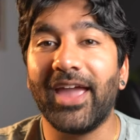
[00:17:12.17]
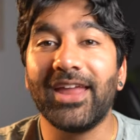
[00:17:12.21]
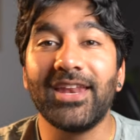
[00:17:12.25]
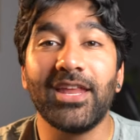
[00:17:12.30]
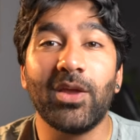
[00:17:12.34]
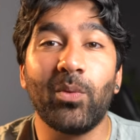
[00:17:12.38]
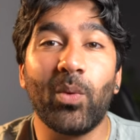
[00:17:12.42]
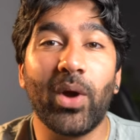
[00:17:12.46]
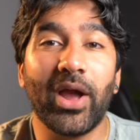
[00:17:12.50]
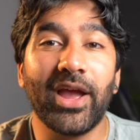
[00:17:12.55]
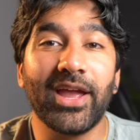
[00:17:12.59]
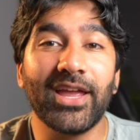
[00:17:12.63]

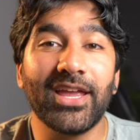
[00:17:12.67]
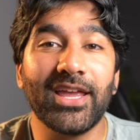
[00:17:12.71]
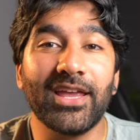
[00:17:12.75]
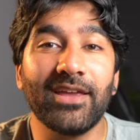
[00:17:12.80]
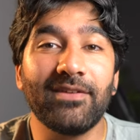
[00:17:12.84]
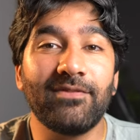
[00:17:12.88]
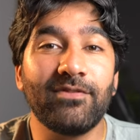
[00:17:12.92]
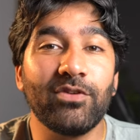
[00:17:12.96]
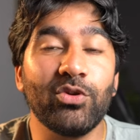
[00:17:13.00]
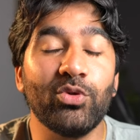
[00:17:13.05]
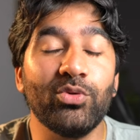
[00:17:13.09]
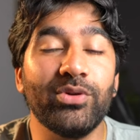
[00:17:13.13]
Anyway,
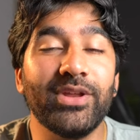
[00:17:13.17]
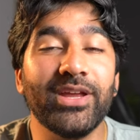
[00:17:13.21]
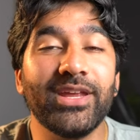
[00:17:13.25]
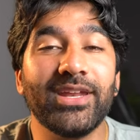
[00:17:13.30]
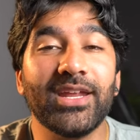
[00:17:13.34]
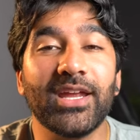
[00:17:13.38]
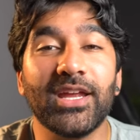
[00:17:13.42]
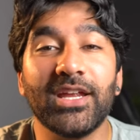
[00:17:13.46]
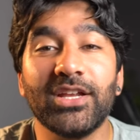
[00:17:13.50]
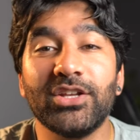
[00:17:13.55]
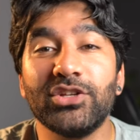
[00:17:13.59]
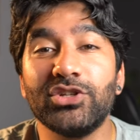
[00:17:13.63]
if you did
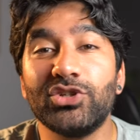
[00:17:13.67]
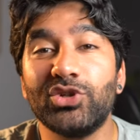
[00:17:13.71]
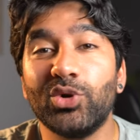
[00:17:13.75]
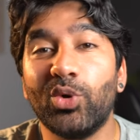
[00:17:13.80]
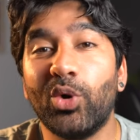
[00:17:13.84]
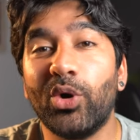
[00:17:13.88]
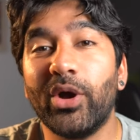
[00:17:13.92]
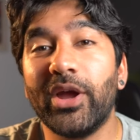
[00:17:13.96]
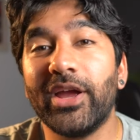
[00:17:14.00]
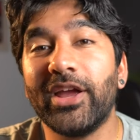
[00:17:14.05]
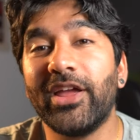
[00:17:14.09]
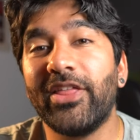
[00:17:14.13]

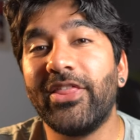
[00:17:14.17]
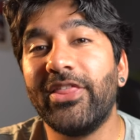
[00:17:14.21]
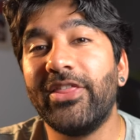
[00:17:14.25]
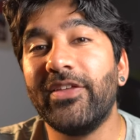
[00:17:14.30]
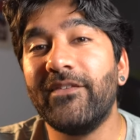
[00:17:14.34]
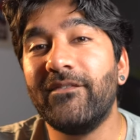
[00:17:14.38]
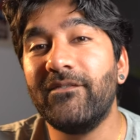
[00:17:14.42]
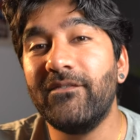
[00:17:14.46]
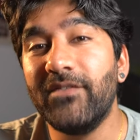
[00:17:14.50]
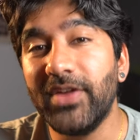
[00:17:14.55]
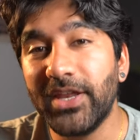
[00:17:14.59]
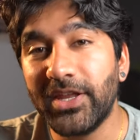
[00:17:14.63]
enjoy
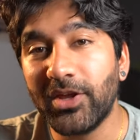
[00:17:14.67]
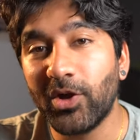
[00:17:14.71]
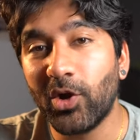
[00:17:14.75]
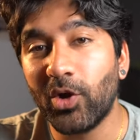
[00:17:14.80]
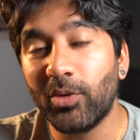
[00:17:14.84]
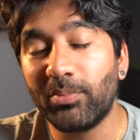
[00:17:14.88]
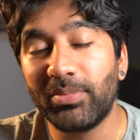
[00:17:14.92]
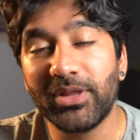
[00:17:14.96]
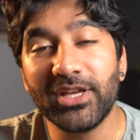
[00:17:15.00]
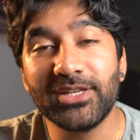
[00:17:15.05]
the video,